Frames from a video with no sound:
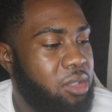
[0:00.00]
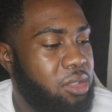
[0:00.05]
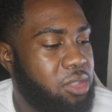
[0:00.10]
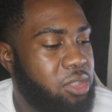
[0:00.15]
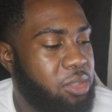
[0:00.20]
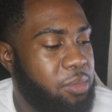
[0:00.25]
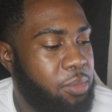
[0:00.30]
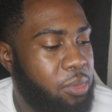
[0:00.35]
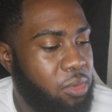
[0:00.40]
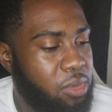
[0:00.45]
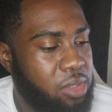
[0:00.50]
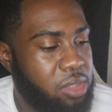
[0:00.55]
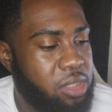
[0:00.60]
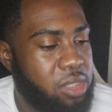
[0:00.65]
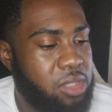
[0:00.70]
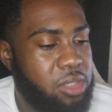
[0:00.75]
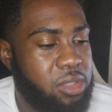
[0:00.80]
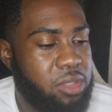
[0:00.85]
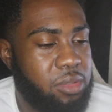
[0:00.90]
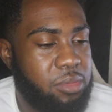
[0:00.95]
support
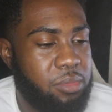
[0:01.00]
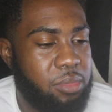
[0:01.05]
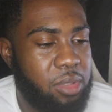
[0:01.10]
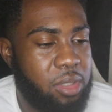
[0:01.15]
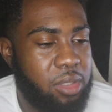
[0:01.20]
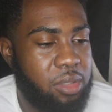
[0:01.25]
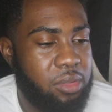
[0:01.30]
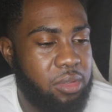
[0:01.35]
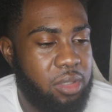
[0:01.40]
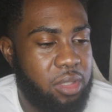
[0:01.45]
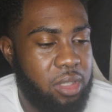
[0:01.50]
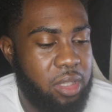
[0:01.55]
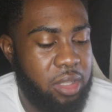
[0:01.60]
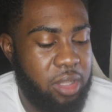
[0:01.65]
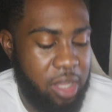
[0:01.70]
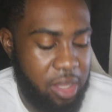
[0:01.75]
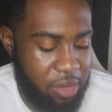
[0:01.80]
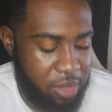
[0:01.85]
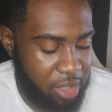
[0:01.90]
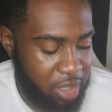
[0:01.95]
system, bro.
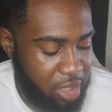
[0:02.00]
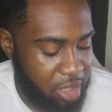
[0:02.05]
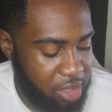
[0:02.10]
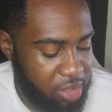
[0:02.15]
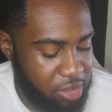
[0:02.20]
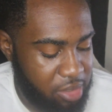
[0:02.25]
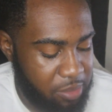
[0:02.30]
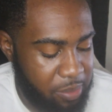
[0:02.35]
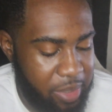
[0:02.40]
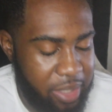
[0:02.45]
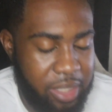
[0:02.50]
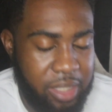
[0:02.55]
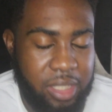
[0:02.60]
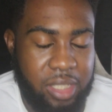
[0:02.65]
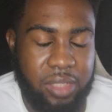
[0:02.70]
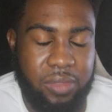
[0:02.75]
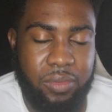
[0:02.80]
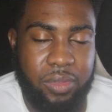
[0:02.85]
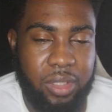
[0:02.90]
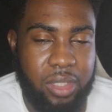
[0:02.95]
And when it comes to making
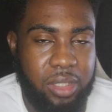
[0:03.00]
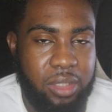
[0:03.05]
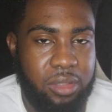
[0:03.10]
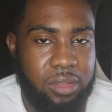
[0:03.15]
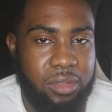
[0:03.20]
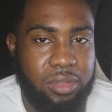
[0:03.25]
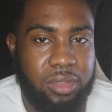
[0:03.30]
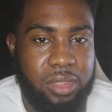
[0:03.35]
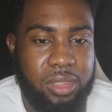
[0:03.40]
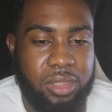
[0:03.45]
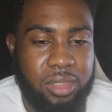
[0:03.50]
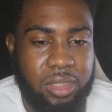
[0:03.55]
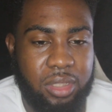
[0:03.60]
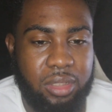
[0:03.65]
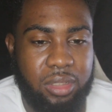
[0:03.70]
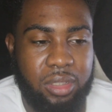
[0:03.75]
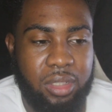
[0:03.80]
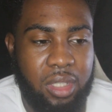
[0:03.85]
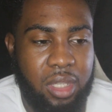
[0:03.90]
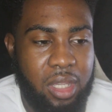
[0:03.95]
these videos and
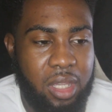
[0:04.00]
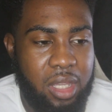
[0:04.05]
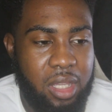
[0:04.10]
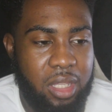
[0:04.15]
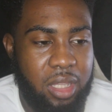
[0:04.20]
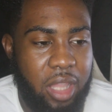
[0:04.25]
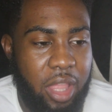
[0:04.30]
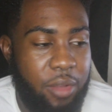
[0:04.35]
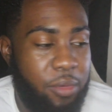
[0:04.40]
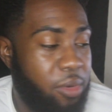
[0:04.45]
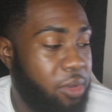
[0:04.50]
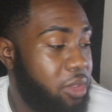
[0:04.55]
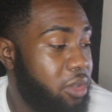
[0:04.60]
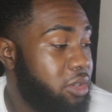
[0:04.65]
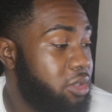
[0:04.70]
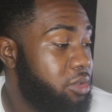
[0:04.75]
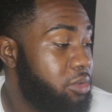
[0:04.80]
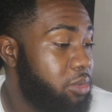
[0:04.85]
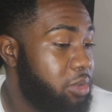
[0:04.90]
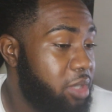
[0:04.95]
stuff, like whether
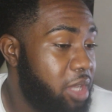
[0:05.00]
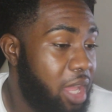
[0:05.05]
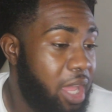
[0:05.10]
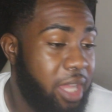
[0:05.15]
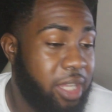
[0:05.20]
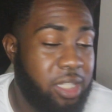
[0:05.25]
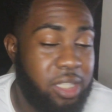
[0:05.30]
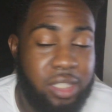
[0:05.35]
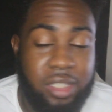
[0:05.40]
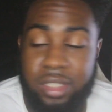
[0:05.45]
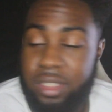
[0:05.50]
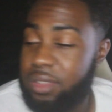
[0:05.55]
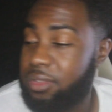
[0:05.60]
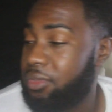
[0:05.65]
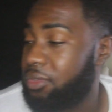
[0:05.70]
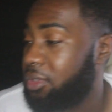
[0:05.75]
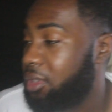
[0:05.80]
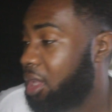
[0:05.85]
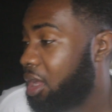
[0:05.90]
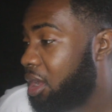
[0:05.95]
it's reactions,
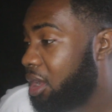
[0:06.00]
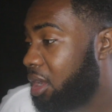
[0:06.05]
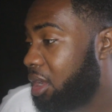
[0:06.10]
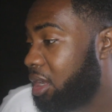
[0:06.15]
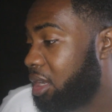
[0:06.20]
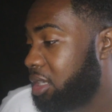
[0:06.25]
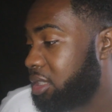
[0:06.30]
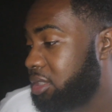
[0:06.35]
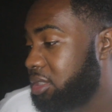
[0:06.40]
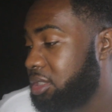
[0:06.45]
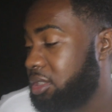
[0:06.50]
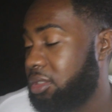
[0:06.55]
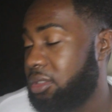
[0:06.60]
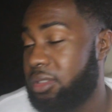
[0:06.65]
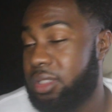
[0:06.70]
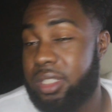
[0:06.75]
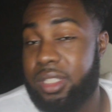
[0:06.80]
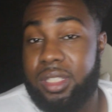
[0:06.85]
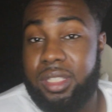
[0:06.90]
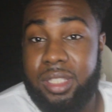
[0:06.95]
vlogs, you know,
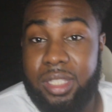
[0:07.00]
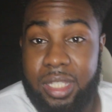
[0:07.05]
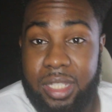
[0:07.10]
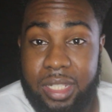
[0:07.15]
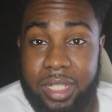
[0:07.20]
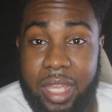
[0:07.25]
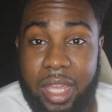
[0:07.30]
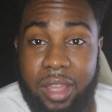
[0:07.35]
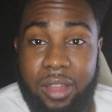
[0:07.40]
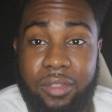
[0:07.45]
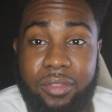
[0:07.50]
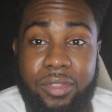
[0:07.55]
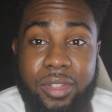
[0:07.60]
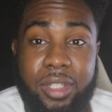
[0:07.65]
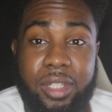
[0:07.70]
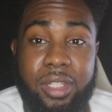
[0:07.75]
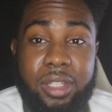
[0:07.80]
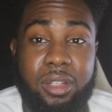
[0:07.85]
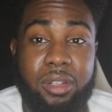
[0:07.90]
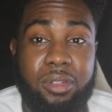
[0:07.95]
these sit-down
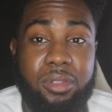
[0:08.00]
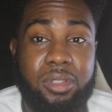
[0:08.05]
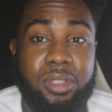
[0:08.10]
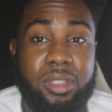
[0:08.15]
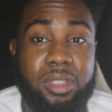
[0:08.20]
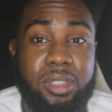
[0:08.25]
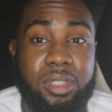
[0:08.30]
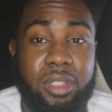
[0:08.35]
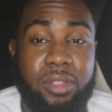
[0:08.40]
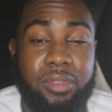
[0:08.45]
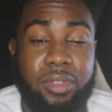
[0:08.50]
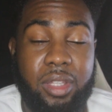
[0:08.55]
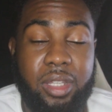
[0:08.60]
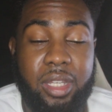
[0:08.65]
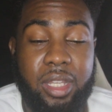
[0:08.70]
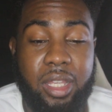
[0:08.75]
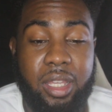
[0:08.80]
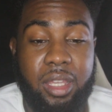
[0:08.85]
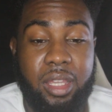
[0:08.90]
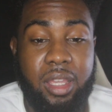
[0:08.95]
videos and stuff like
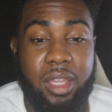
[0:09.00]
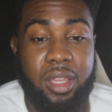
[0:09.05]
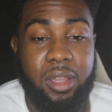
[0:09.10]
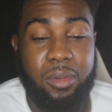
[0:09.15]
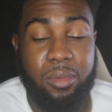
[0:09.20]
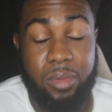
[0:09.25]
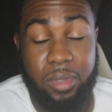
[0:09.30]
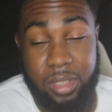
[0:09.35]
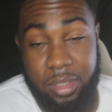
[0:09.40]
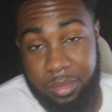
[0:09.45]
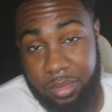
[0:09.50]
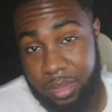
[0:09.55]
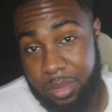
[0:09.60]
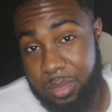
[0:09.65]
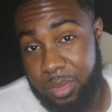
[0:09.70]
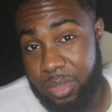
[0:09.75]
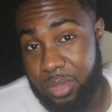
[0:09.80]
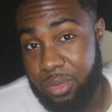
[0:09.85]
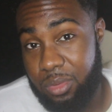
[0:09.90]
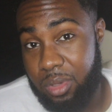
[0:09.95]
that, which I'm going
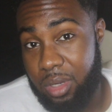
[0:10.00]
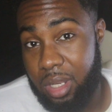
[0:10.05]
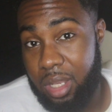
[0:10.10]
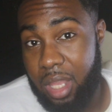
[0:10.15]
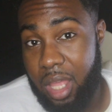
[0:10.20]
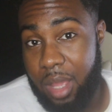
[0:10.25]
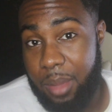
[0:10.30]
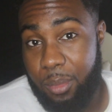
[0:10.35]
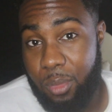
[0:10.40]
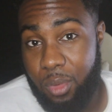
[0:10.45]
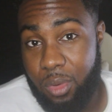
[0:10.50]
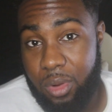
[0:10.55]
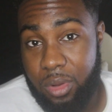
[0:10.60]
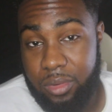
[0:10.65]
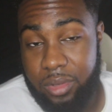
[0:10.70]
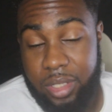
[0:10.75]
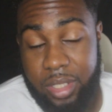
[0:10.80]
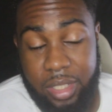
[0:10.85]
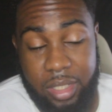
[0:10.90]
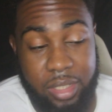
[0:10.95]
to be doing a lot more
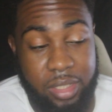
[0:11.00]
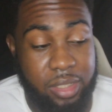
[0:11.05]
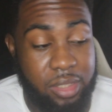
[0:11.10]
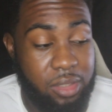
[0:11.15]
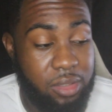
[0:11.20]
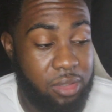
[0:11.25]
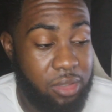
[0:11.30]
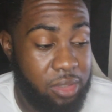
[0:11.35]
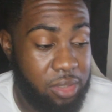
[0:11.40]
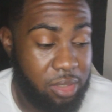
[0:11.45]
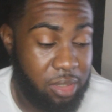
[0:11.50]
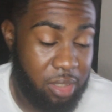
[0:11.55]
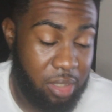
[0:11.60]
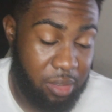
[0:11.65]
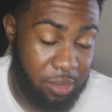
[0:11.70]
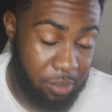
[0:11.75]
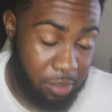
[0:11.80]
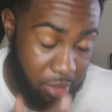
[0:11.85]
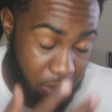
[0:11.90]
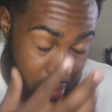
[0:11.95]
of these, you know what I'm
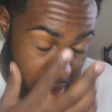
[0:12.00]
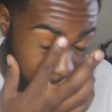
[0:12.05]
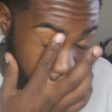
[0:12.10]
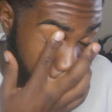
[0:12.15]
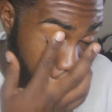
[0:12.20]
saying? But,